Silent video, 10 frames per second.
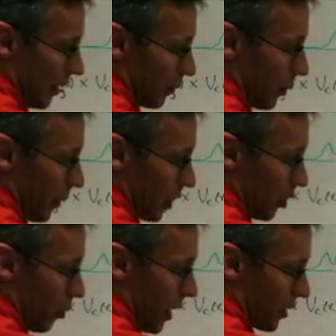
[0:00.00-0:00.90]
and then we want our
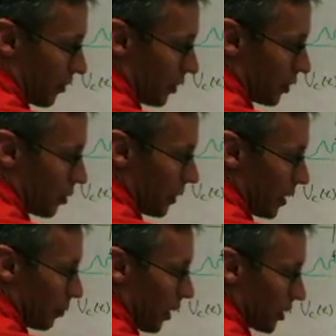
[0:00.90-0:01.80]
low-pass filter to
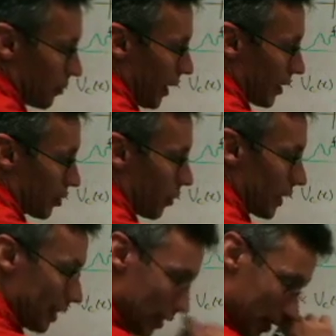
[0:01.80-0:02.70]
be at plus and minus
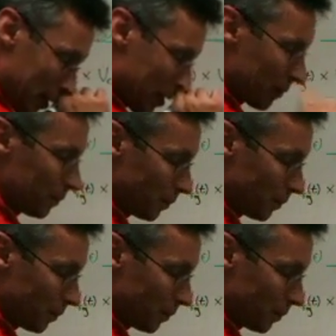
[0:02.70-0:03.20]
20 kilohertz.